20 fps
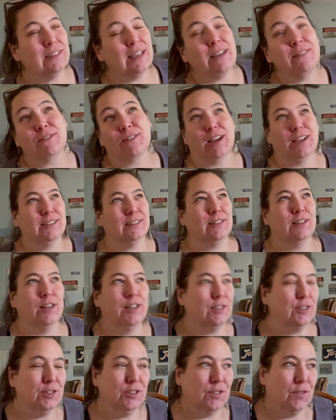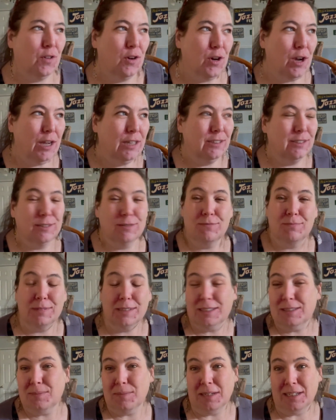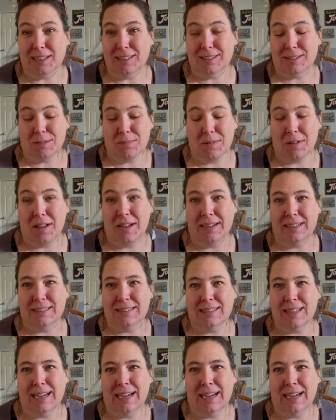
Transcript: I have nice collections of all kinds of mixed media supplies,